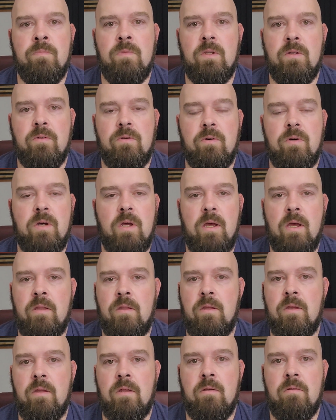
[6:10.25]
do it,
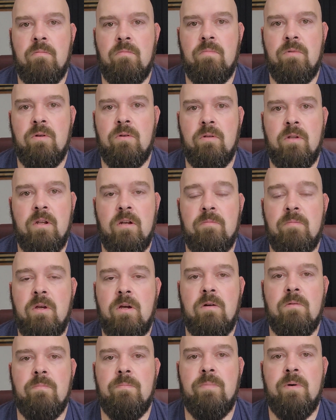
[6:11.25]
and then they'll let them
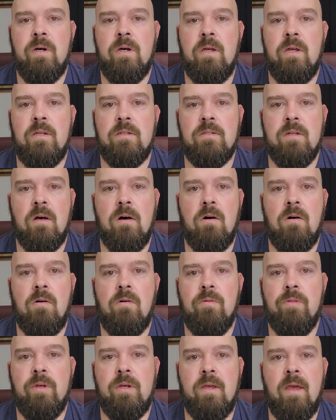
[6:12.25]
go. But it's
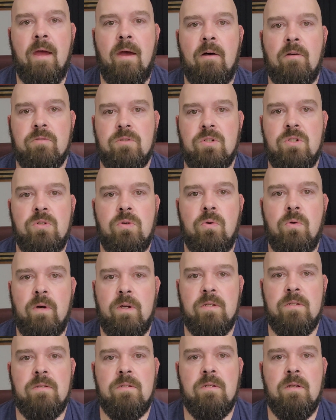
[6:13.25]
all the cow's
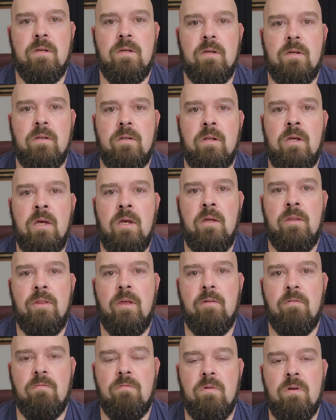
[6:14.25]
choice, and
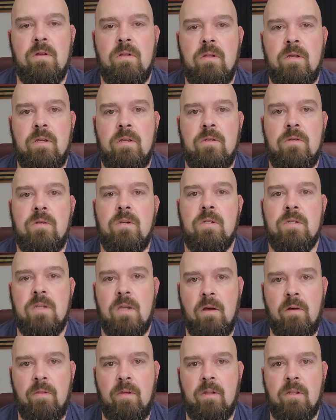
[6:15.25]
you can
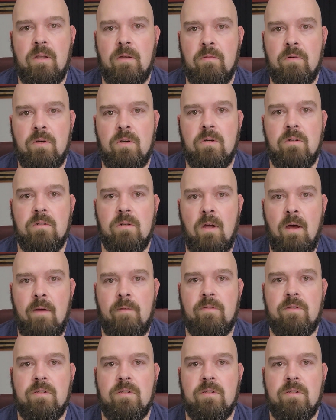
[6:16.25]
tell they live a good life.